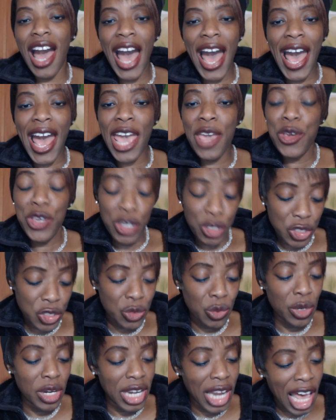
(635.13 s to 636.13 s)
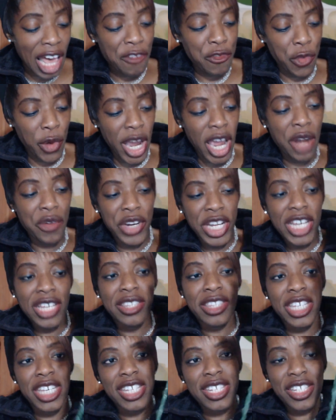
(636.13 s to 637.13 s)
I used to love
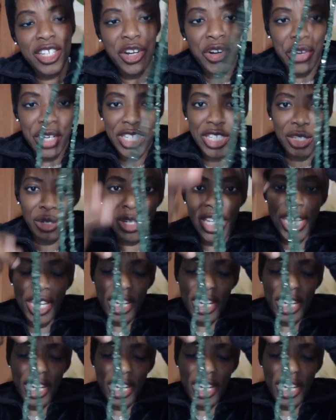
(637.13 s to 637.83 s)
wearing this crystal